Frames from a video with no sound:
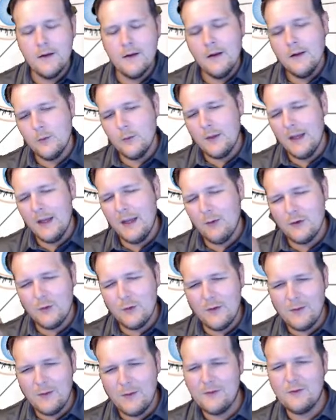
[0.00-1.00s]
So we can't really
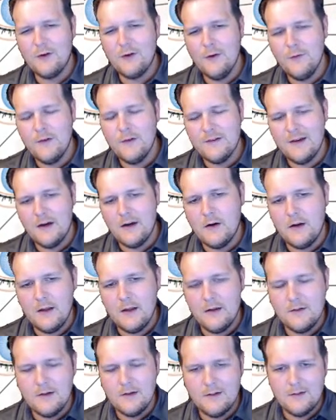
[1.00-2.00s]
do anything about surface
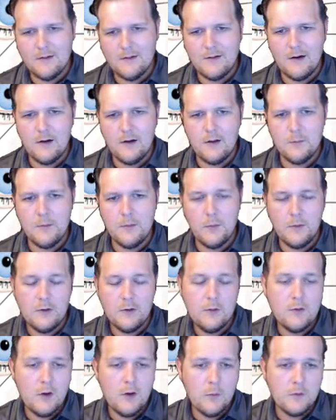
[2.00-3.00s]
area necessarily, but we
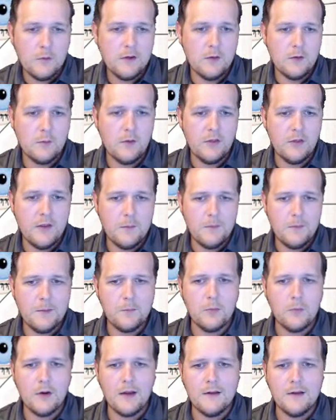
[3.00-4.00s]
do know we're dealing with thin
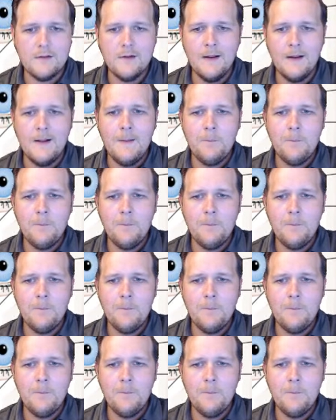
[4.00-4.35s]
membranes.